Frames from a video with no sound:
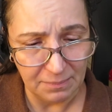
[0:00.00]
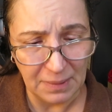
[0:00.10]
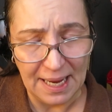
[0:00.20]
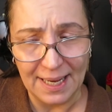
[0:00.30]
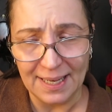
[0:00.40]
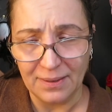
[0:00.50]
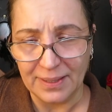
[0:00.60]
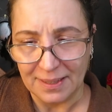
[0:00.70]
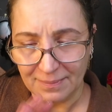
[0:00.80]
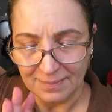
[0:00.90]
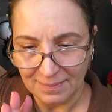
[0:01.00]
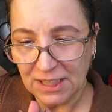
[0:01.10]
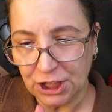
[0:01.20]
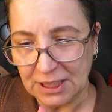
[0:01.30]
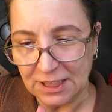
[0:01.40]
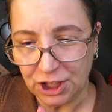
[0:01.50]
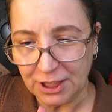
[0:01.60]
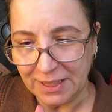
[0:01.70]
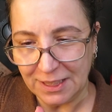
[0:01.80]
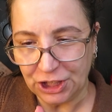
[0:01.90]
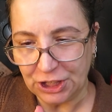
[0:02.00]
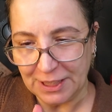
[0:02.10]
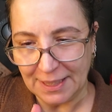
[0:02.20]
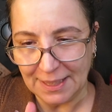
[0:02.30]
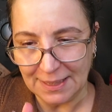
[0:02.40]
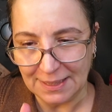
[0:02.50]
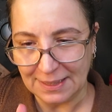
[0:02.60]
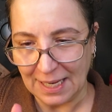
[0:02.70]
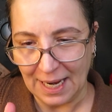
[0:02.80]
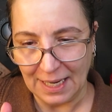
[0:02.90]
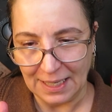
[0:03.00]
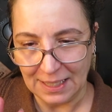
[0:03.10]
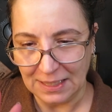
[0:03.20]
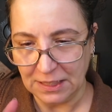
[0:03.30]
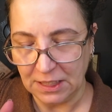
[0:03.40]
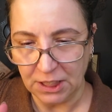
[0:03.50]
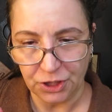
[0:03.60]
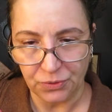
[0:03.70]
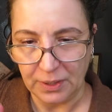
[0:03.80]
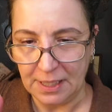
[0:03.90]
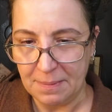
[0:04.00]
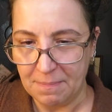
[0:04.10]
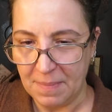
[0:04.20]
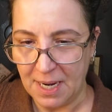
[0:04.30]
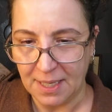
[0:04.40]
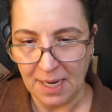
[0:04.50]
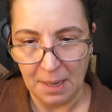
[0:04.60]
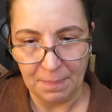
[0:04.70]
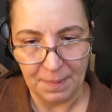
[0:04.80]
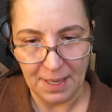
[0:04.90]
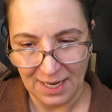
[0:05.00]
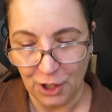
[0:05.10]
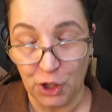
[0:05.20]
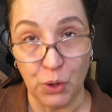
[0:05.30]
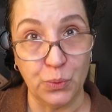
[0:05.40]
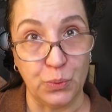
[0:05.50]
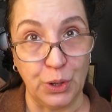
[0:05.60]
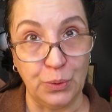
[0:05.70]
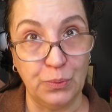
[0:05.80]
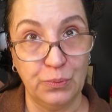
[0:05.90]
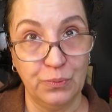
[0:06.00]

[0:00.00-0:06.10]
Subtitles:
But anyway, she is a luxury makeup guru.